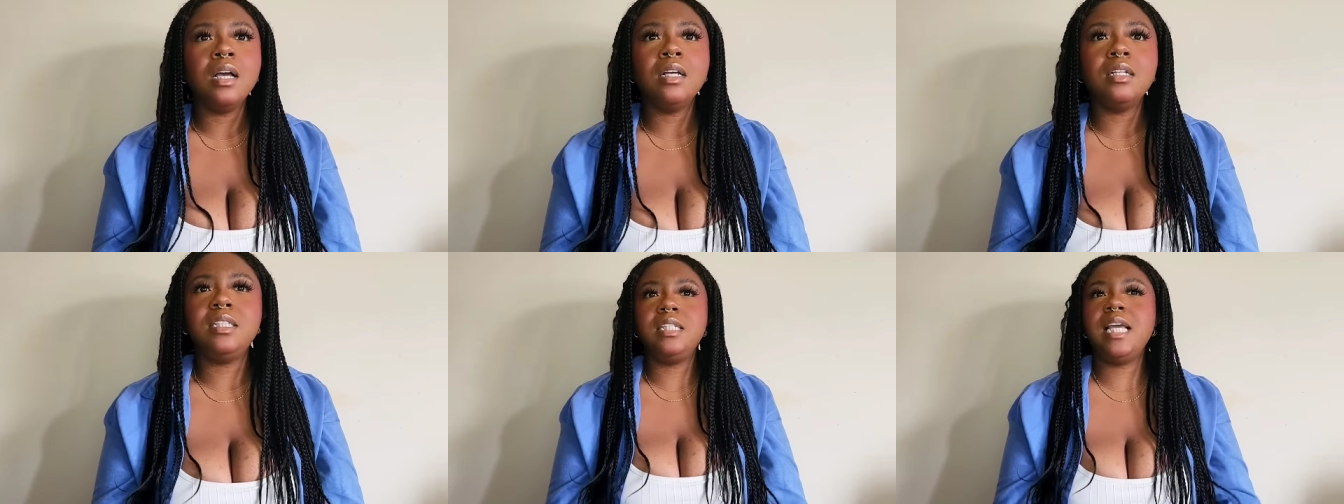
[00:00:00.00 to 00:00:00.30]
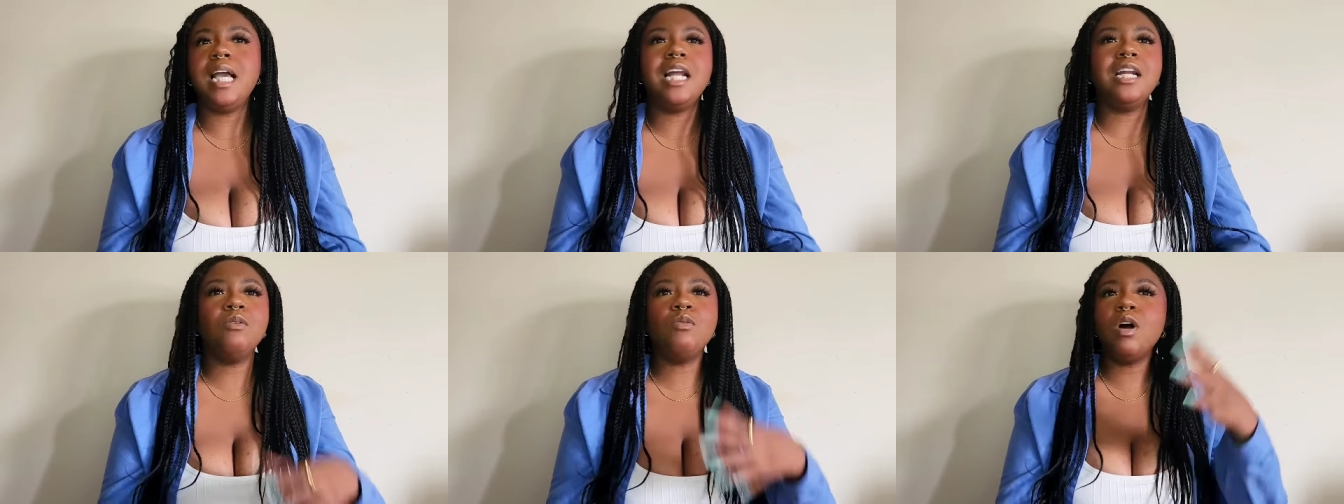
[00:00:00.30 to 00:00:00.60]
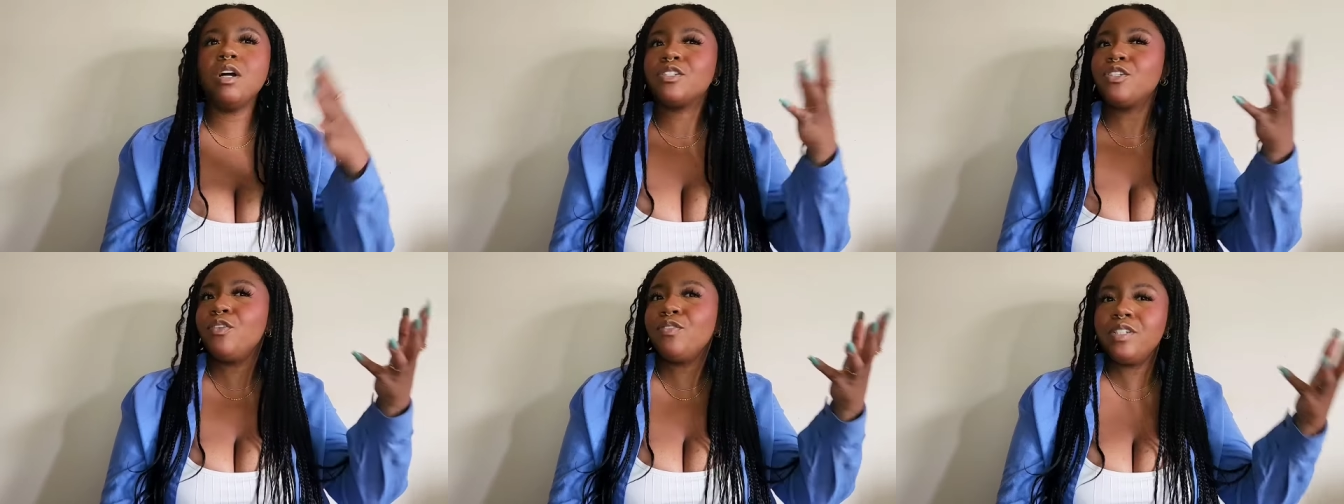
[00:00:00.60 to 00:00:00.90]
Tiana
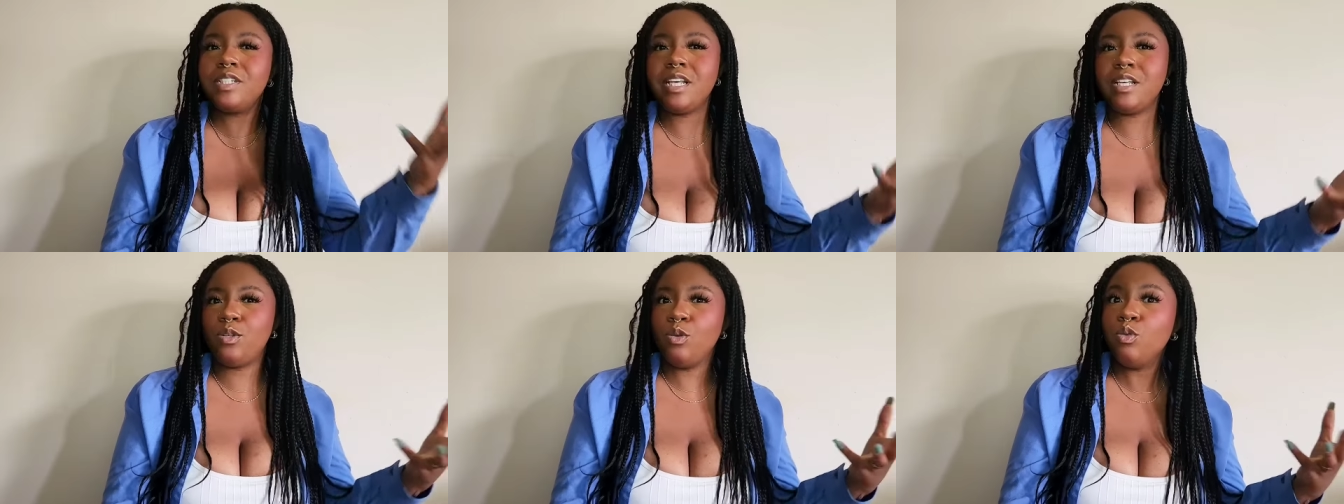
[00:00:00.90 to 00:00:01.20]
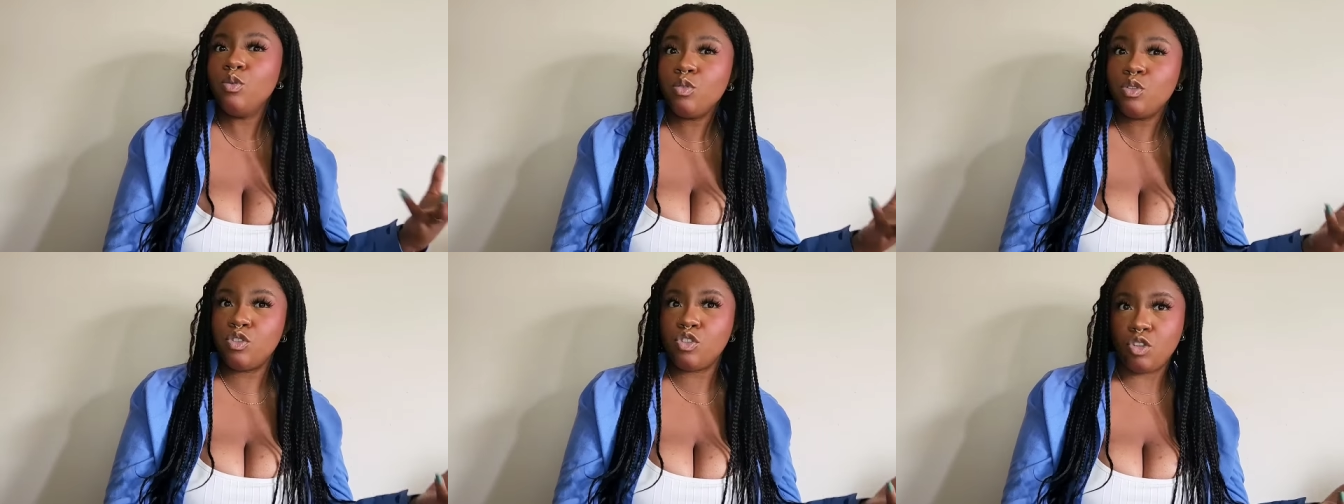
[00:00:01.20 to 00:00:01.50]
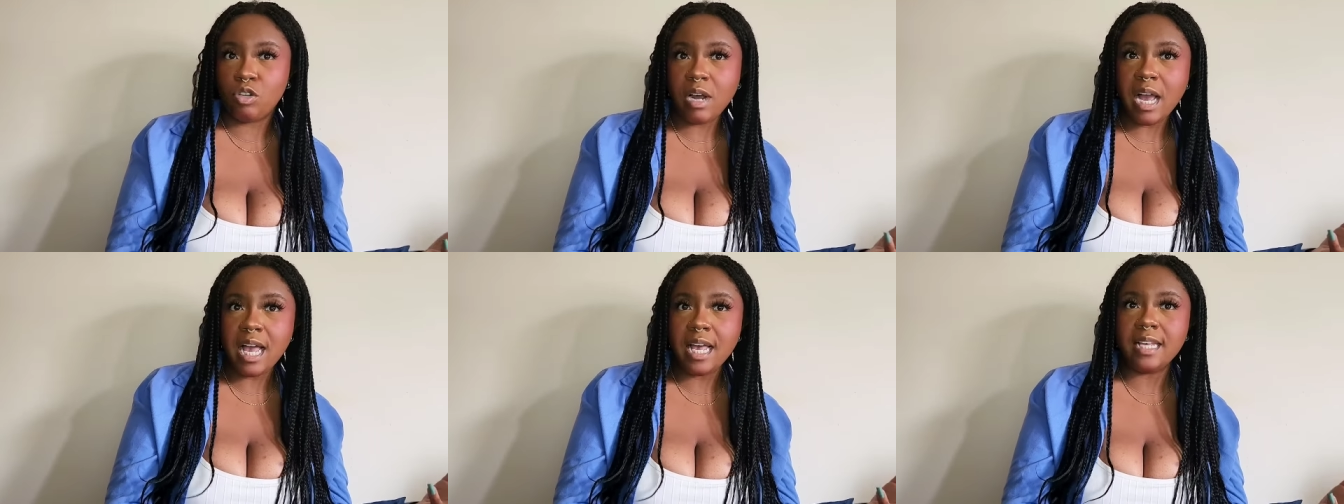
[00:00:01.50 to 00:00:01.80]
walks over and says, Who's
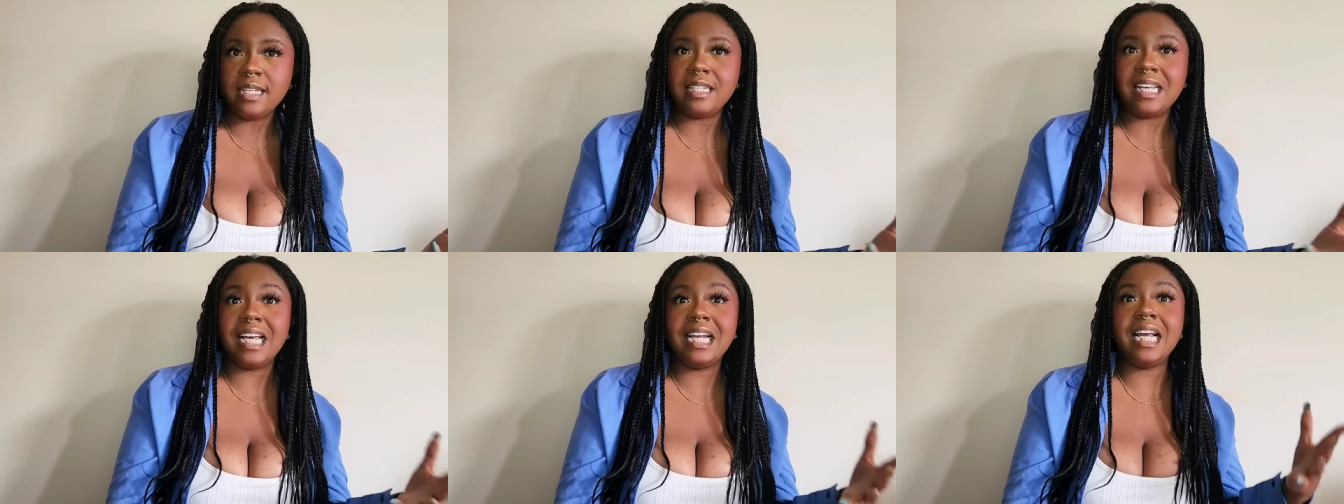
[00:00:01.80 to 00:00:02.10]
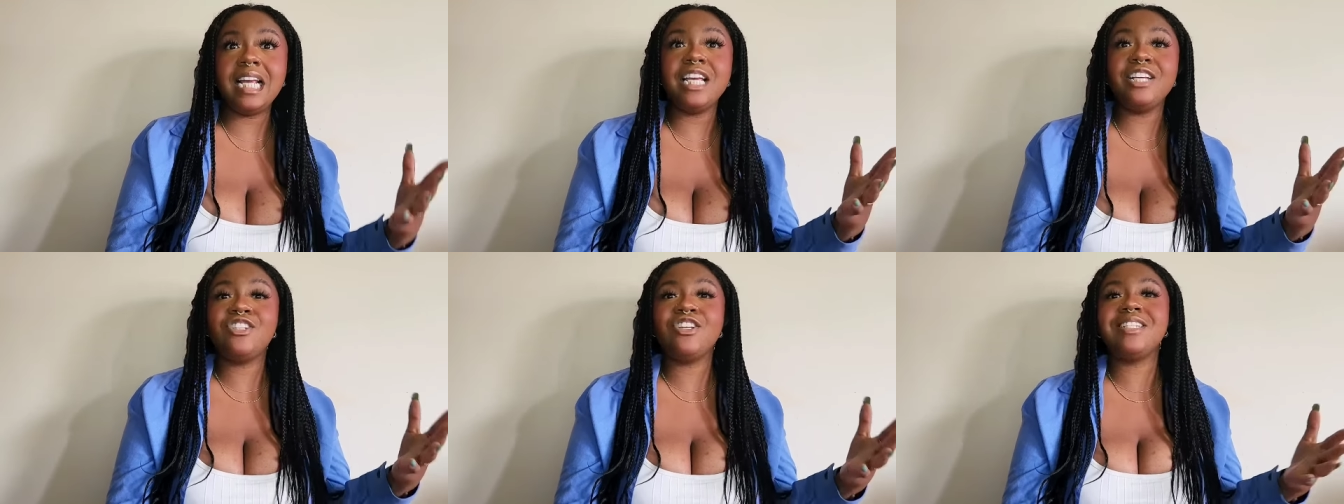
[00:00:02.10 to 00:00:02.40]
Trez? And Aisha